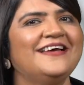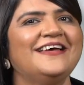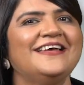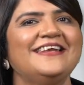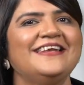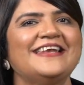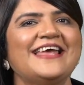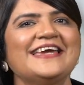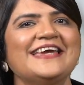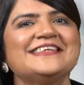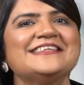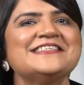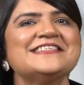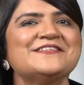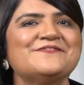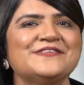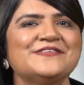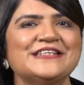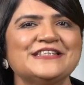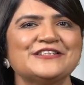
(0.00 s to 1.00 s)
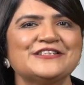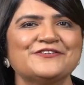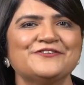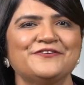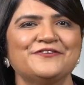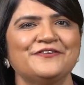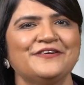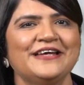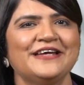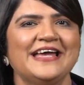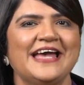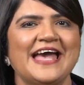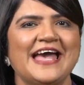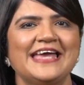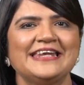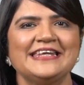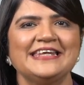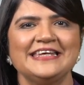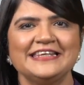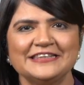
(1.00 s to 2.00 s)
like this video,
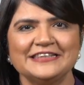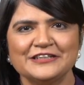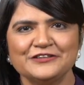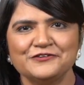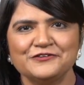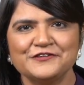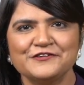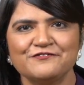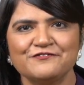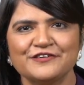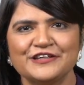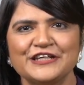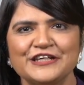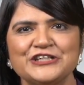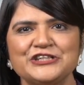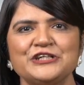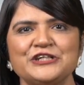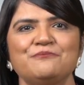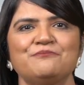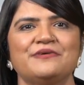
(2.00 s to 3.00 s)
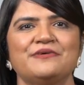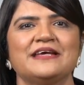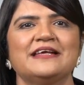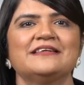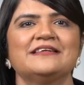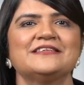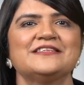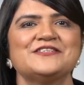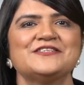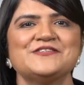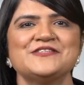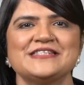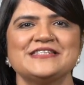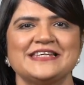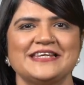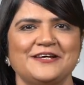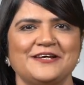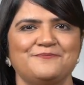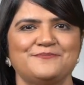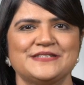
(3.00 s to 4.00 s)
and hit the notification bell to
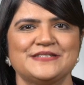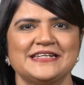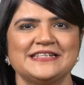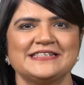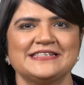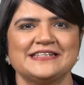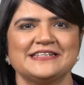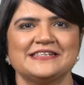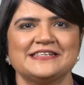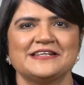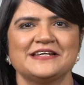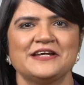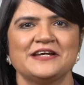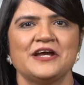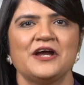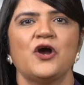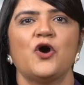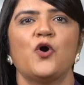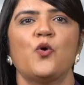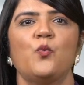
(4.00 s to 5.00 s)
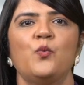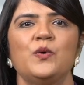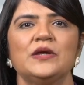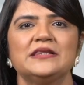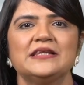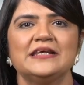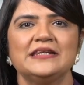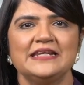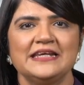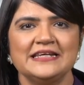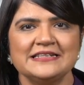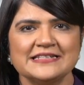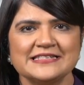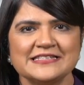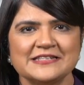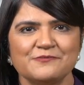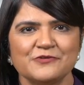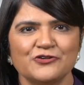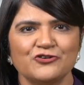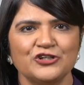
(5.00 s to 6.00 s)
stay updated with the
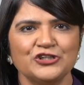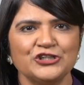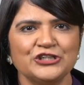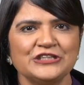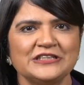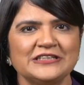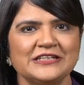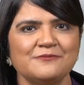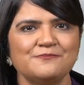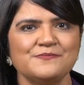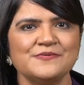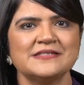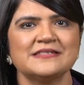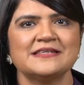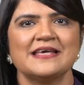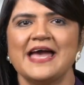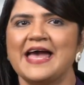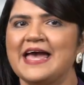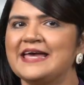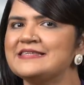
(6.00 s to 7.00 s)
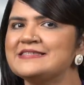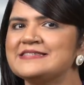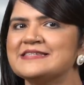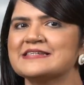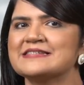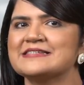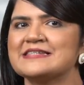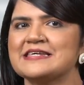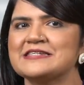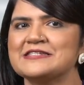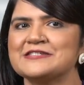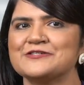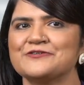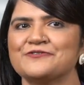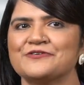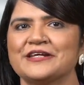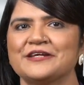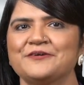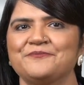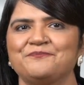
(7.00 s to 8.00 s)
latest immigration tips and success
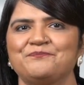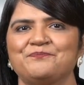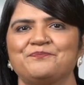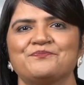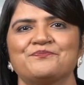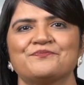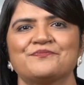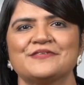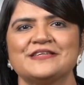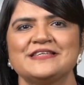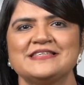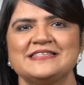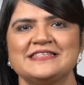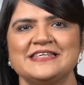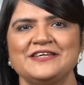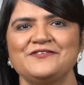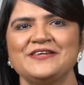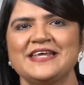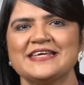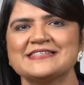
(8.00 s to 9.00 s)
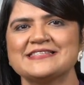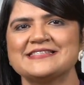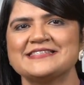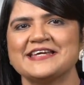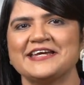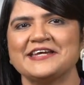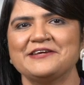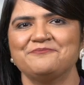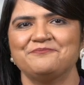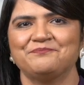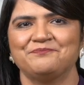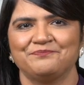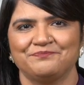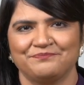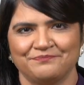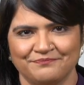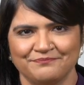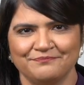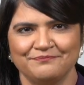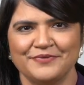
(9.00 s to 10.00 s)
story. See you next time.
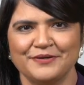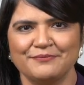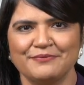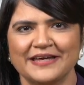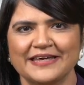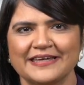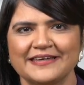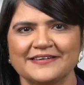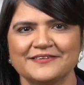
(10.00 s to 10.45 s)
Bye-bye.